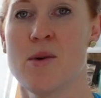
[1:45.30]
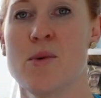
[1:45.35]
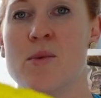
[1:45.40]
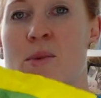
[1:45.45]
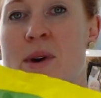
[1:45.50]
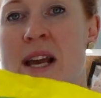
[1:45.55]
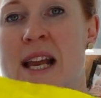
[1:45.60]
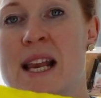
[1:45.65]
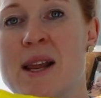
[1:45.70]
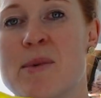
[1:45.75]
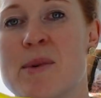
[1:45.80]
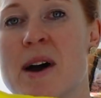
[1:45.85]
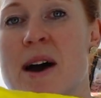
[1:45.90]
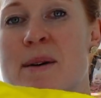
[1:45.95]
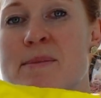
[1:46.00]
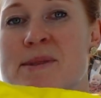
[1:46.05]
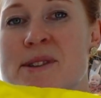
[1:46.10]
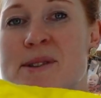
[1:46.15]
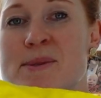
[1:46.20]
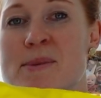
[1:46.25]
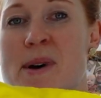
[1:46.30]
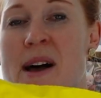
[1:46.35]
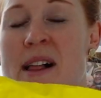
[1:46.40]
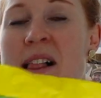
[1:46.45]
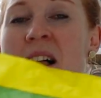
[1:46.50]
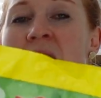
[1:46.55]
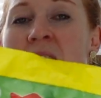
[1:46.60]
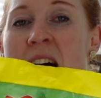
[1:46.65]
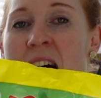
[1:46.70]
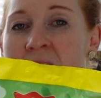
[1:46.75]
wiggly worms as
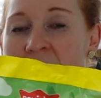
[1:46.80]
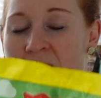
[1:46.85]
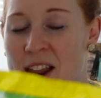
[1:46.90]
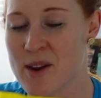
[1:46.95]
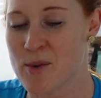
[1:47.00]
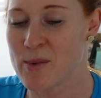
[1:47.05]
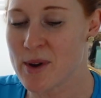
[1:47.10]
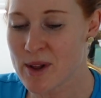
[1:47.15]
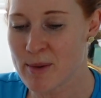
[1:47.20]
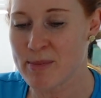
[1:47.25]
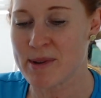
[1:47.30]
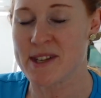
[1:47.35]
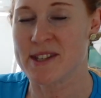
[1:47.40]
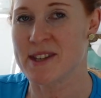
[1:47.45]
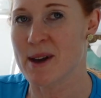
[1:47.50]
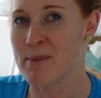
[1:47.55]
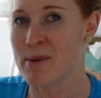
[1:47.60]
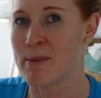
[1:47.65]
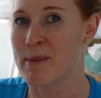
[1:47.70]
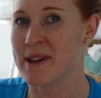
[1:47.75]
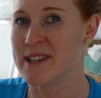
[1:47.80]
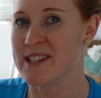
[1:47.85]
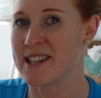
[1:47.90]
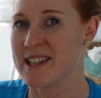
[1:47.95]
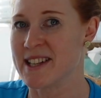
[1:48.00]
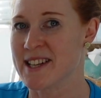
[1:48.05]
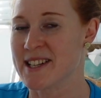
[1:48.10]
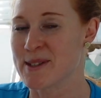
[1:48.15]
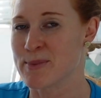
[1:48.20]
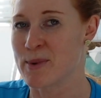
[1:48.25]
well, and I will be
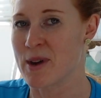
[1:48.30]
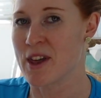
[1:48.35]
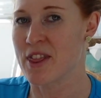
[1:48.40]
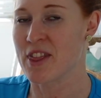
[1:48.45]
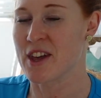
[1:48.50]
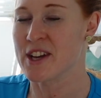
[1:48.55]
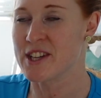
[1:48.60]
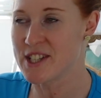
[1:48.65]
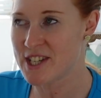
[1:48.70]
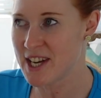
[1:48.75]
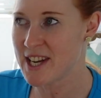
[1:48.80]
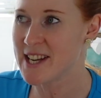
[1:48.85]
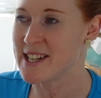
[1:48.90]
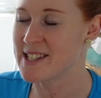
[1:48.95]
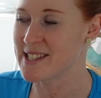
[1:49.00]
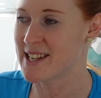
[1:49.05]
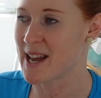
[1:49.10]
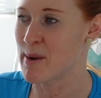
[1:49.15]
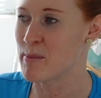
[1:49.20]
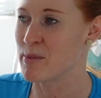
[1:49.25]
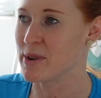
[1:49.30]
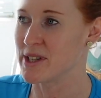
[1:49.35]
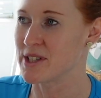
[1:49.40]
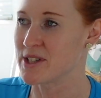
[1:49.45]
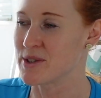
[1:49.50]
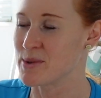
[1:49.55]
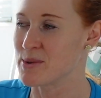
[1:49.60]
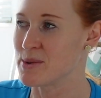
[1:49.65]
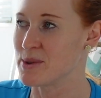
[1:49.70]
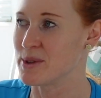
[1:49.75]
supplementing this with a cheese
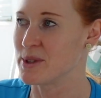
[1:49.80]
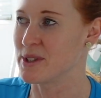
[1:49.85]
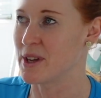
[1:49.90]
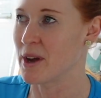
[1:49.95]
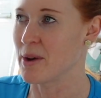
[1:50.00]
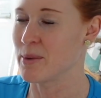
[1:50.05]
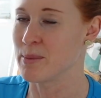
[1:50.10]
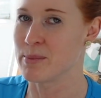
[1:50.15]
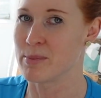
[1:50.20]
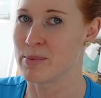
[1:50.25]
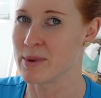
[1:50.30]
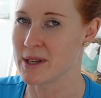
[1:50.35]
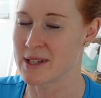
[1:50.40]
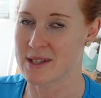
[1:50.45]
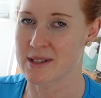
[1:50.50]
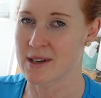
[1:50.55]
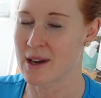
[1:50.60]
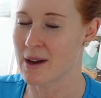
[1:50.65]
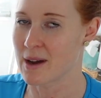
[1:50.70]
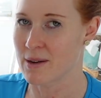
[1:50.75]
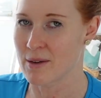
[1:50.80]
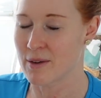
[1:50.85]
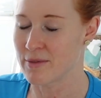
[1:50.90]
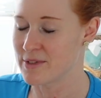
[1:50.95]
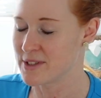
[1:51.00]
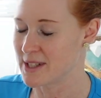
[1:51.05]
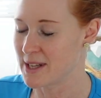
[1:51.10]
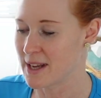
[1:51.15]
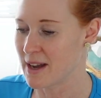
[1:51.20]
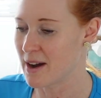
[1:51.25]
sandwich also, which I
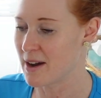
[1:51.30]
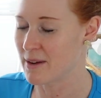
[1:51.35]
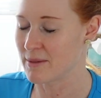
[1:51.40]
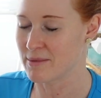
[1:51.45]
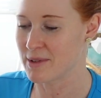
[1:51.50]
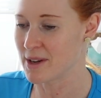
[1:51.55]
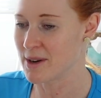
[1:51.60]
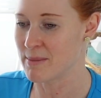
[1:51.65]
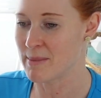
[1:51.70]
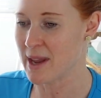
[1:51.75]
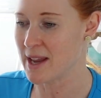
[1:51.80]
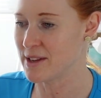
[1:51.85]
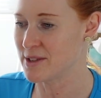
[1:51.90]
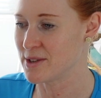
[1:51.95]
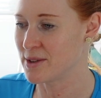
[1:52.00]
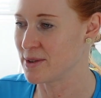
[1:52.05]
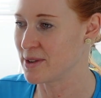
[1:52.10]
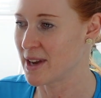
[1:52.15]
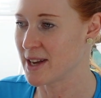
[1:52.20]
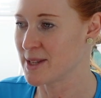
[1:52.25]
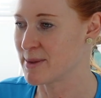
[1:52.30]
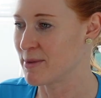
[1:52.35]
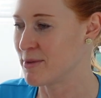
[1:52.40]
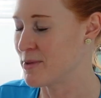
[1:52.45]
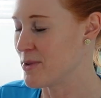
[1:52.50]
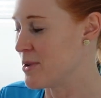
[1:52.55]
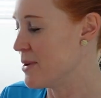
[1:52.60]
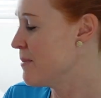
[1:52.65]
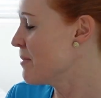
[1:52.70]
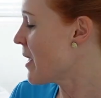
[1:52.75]
obviously aren't going to make 2 days
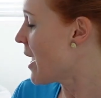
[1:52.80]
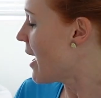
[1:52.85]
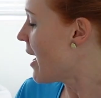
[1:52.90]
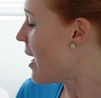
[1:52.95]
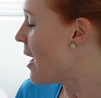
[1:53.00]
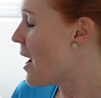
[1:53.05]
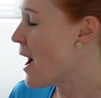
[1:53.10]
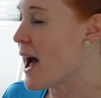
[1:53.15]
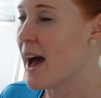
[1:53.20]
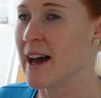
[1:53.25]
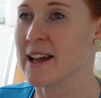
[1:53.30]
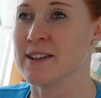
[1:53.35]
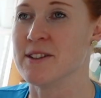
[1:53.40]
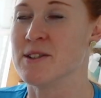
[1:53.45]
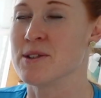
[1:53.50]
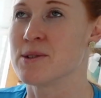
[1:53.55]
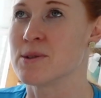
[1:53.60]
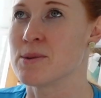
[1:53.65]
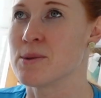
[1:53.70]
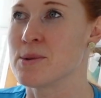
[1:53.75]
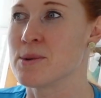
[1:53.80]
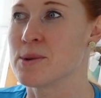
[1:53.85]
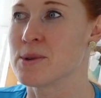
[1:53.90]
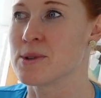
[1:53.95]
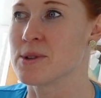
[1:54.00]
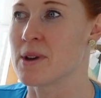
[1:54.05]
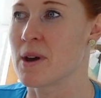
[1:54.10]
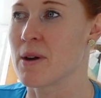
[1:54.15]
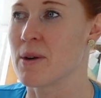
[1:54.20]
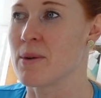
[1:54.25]
before, and
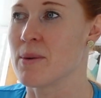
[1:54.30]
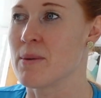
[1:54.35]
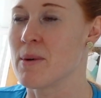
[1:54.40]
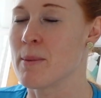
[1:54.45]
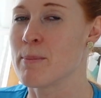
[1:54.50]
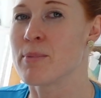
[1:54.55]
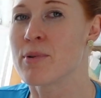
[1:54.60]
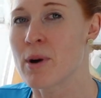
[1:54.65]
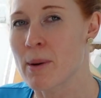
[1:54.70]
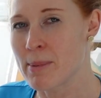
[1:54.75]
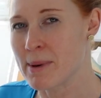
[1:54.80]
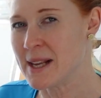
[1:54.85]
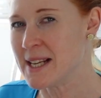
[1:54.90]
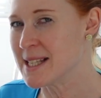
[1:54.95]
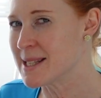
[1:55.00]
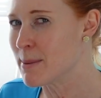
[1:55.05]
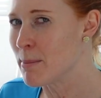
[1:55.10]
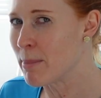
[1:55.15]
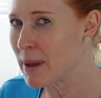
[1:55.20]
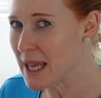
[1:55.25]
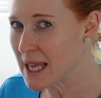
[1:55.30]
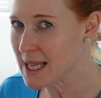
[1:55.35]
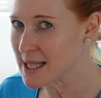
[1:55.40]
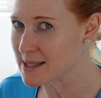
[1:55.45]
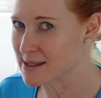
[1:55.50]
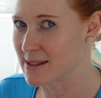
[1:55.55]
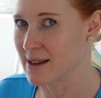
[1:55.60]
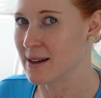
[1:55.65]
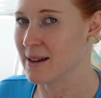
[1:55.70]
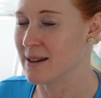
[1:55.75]
also probably some
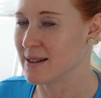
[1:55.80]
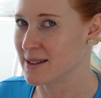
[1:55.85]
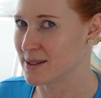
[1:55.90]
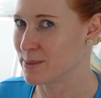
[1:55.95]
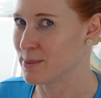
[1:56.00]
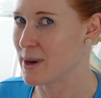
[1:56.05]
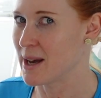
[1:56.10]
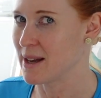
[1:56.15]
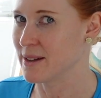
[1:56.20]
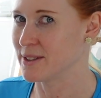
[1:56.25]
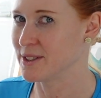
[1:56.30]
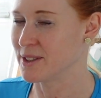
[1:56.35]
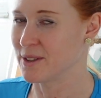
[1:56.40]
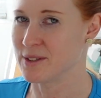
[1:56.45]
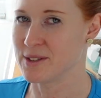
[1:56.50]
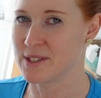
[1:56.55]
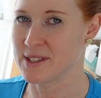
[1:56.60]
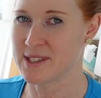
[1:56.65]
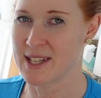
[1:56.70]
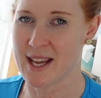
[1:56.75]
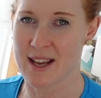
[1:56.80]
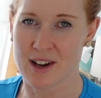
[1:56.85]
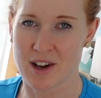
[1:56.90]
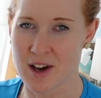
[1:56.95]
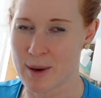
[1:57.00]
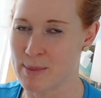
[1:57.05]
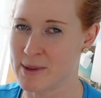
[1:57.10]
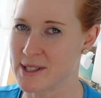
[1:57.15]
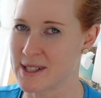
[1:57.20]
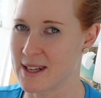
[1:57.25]
pizza as well. So I'll just take a
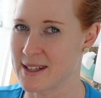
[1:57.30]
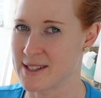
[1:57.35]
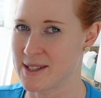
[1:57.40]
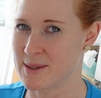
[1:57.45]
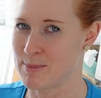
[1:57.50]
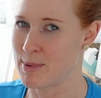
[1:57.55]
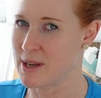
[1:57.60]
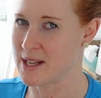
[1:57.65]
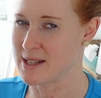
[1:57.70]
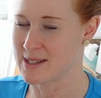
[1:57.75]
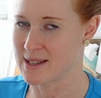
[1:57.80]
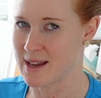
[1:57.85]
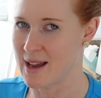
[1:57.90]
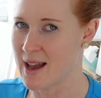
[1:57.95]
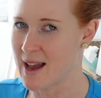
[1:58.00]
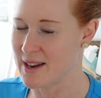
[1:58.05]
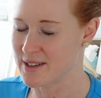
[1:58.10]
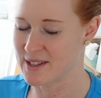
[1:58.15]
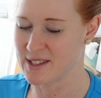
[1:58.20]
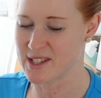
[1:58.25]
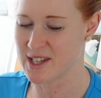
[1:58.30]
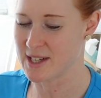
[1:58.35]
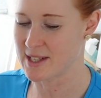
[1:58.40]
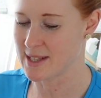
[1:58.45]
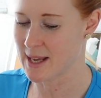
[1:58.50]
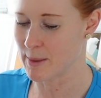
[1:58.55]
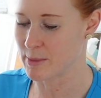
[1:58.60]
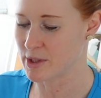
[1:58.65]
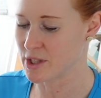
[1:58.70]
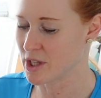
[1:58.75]
couple of slices of pizza and a cheese
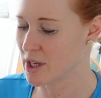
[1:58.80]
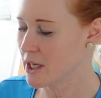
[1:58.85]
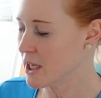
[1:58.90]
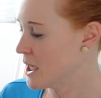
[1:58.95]
sandwich,